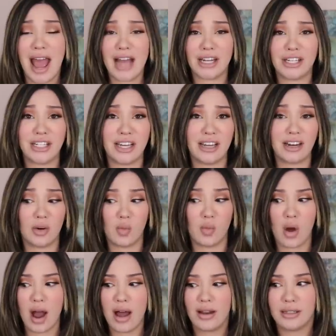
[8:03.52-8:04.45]
Has she hit a
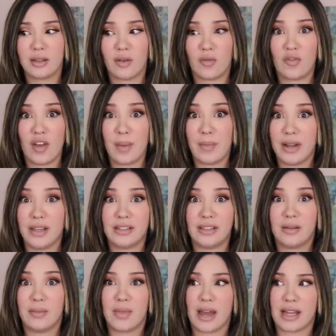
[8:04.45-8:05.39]
wall? Is it
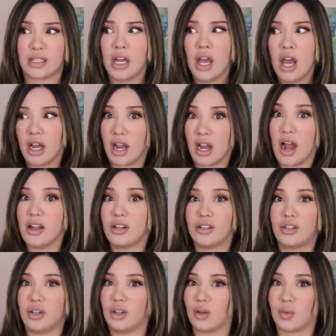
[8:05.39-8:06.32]
feminism that's
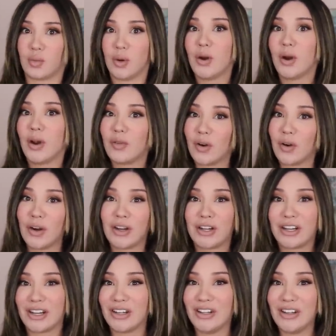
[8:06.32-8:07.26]
gotten to the root of her
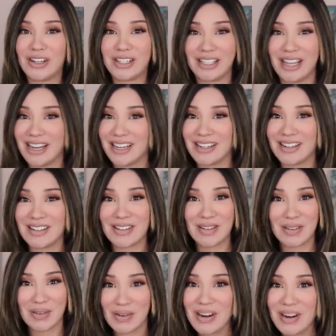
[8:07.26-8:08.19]
good looks and
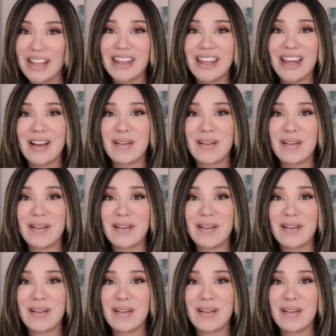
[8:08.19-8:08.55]
destroyed